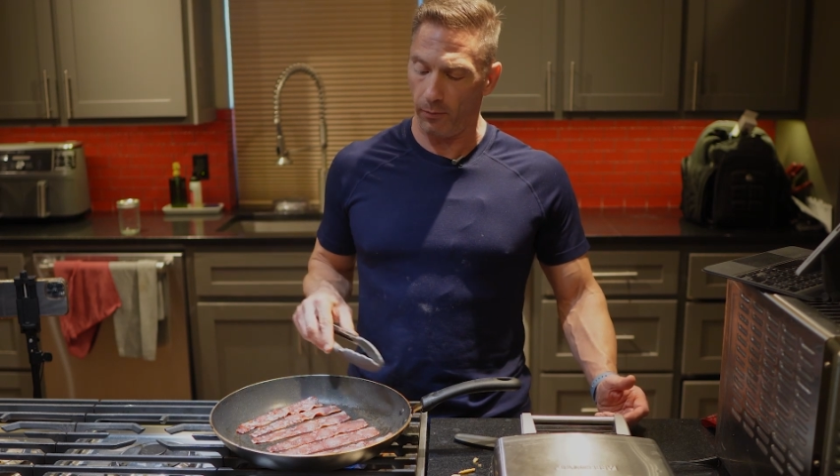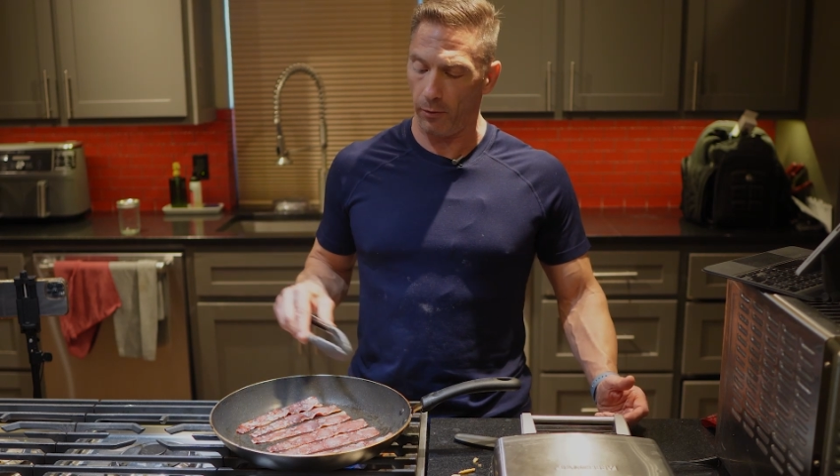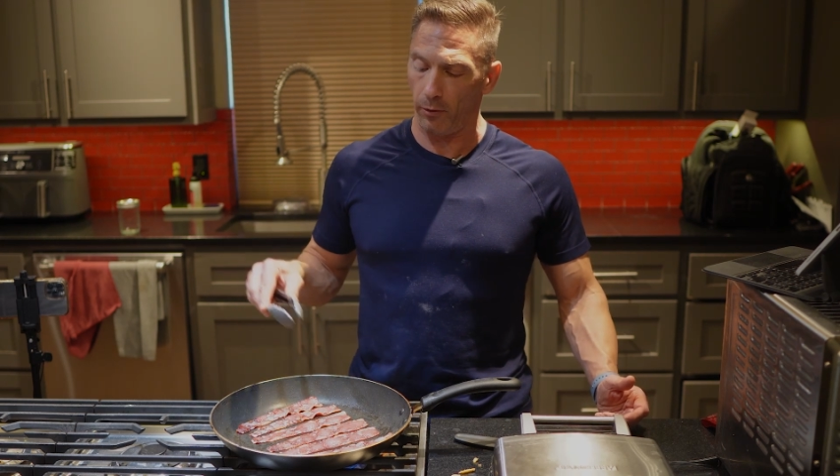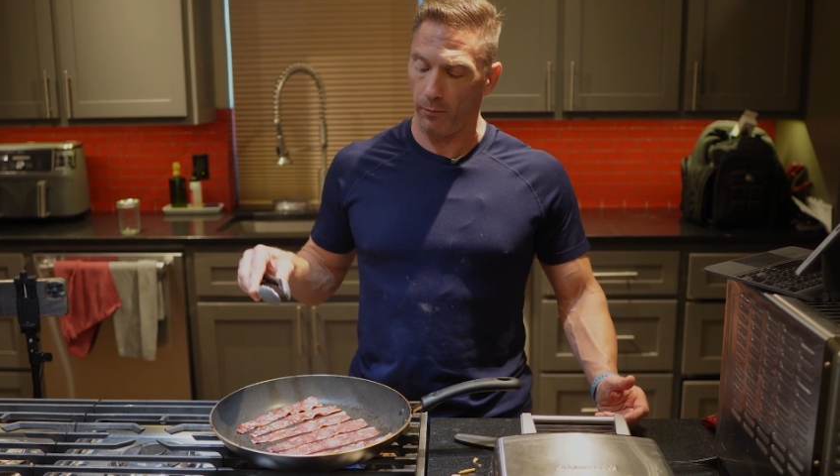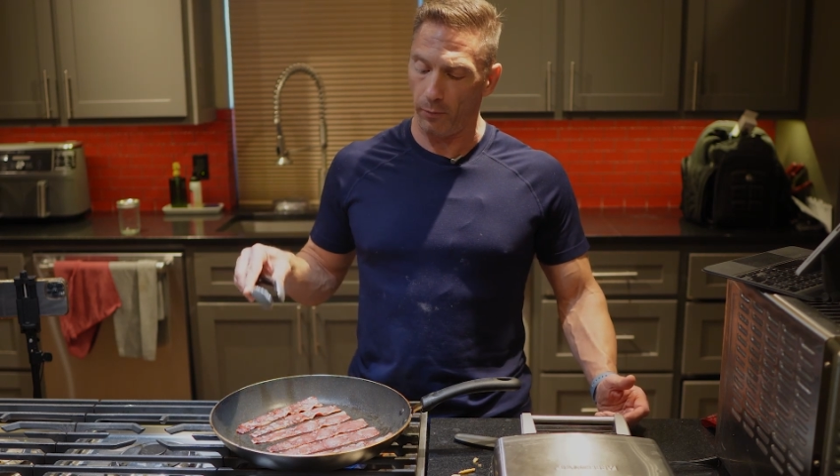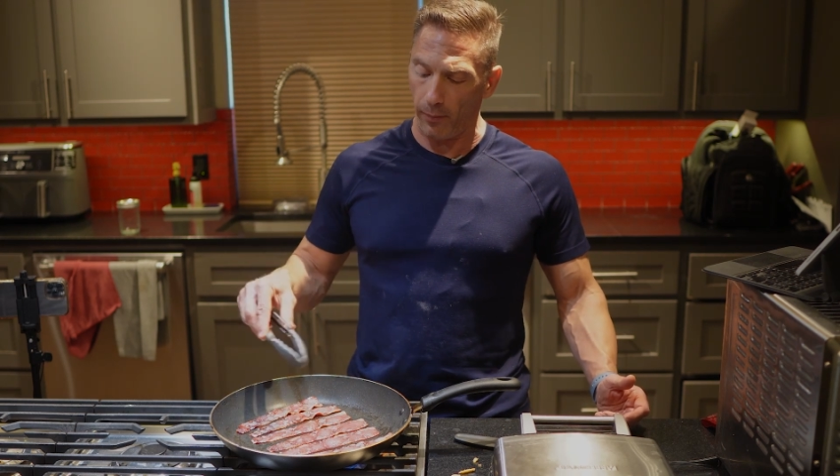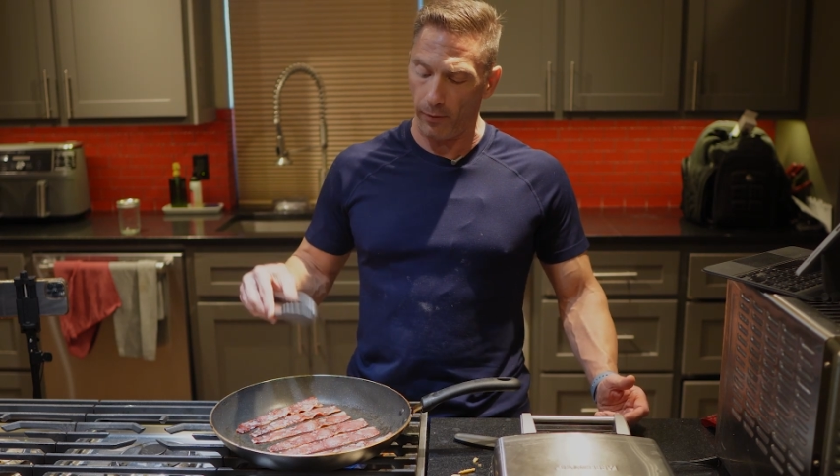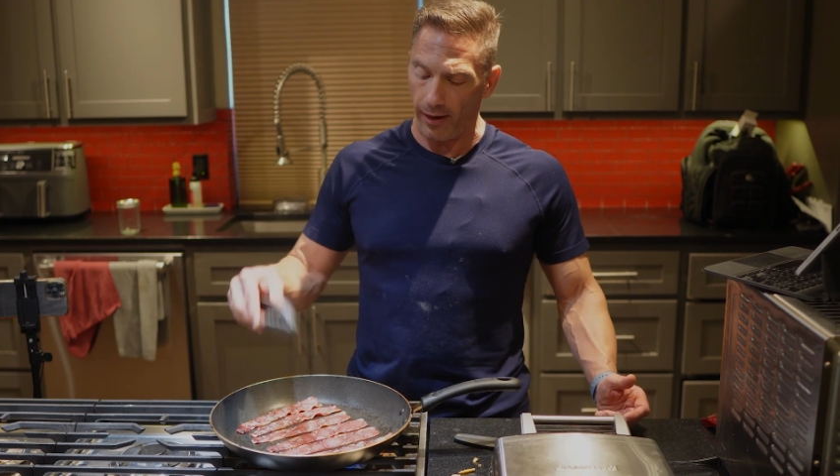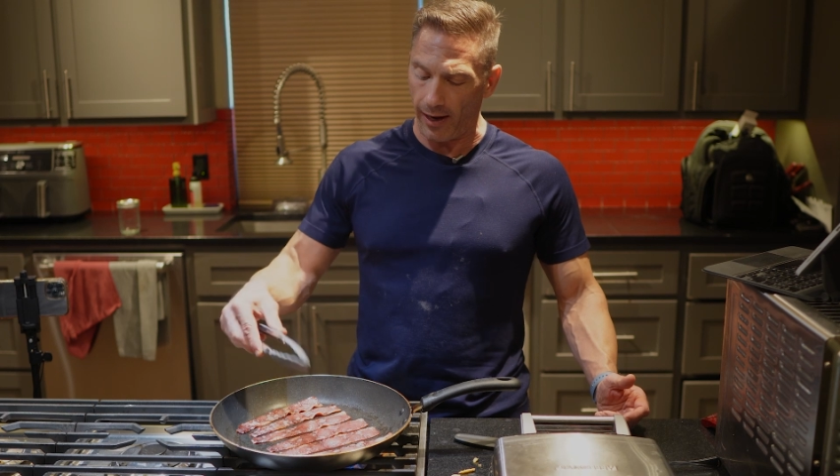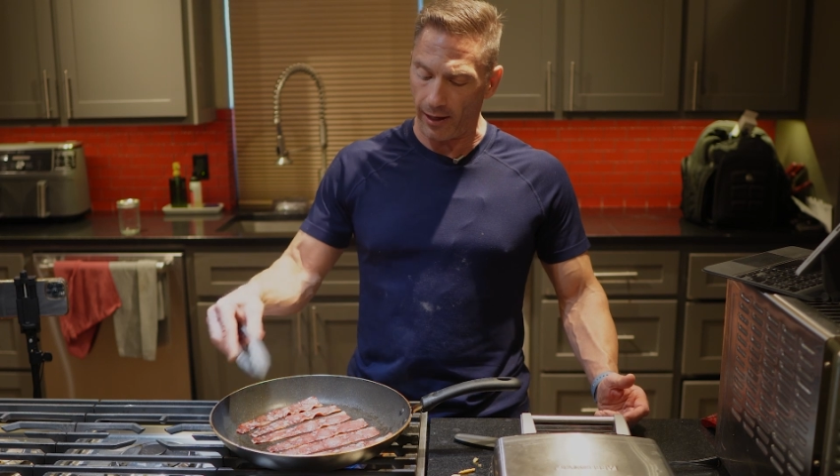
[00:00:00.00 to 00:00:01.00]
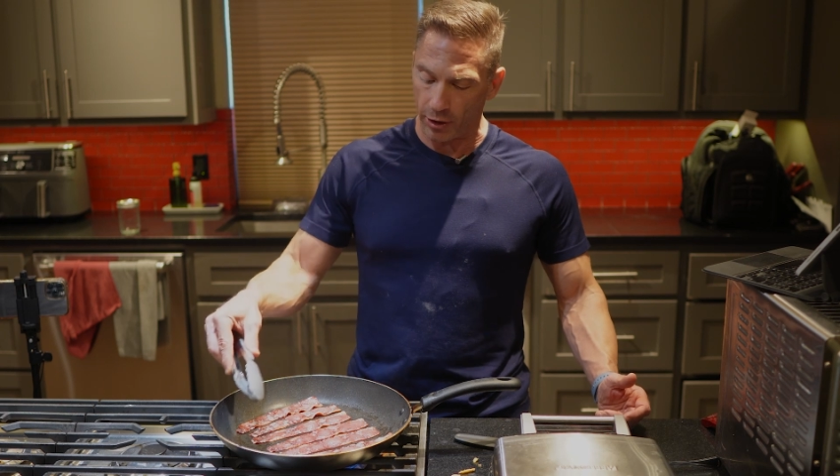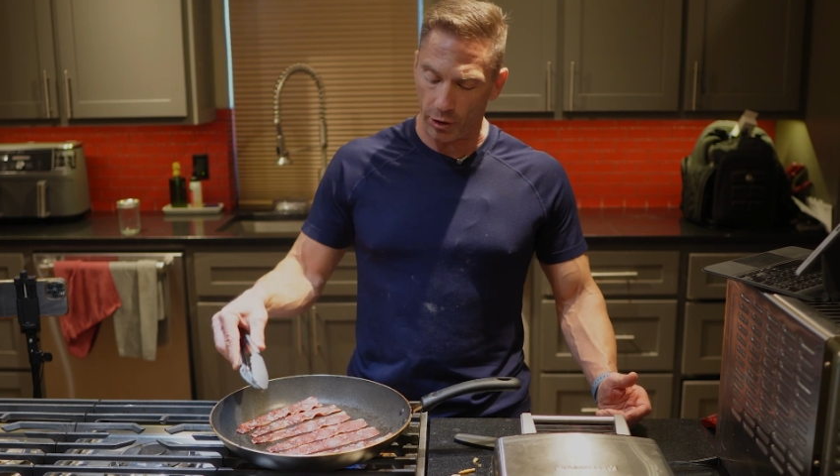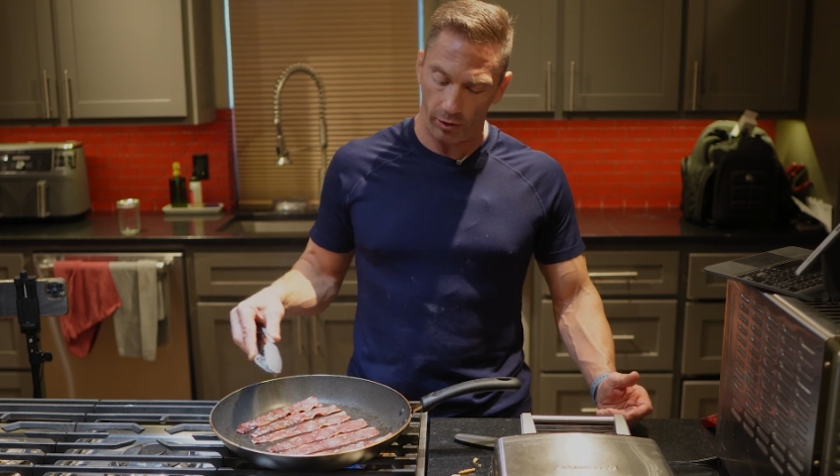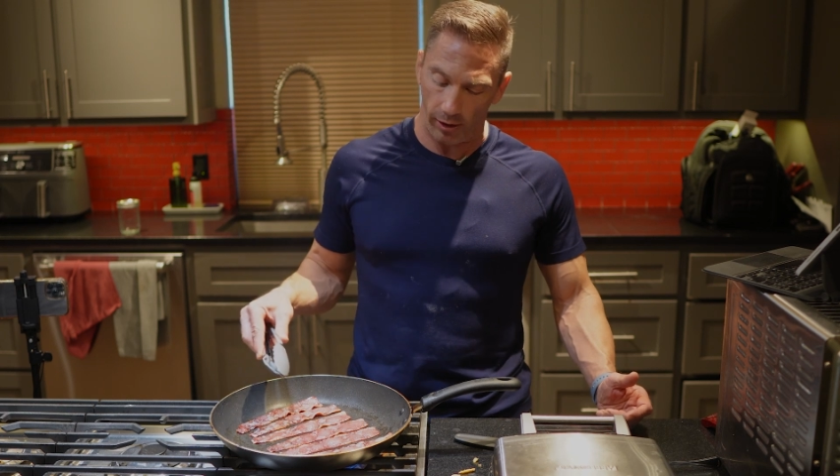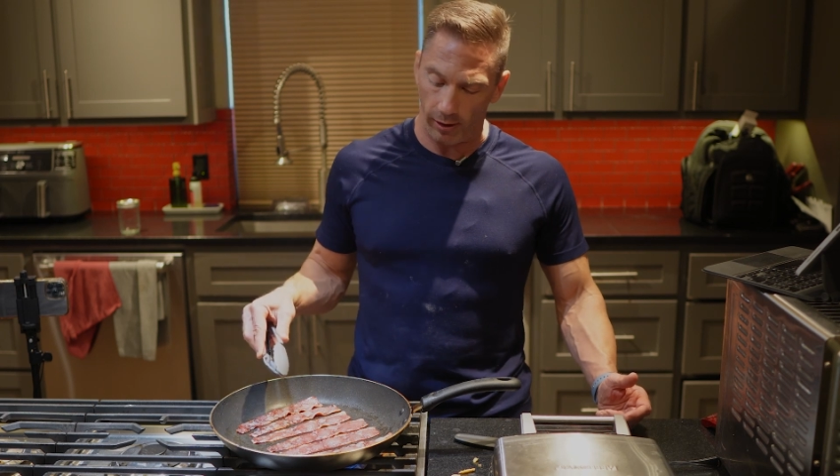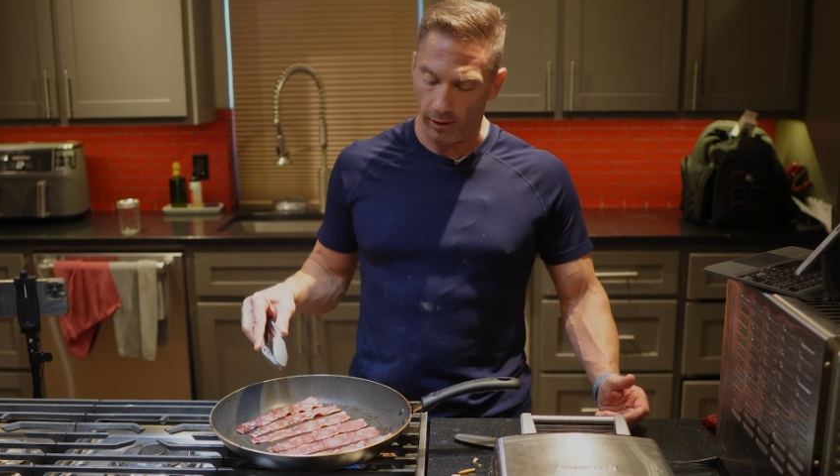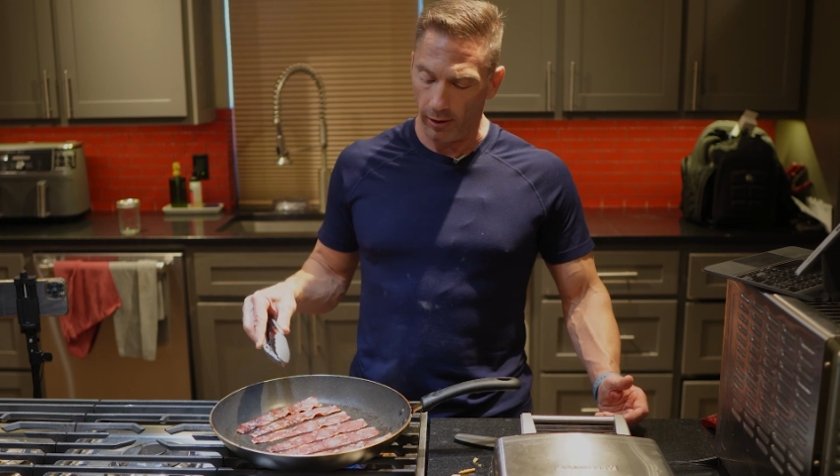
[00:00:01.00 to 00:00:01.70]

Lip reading: but we're prepping extra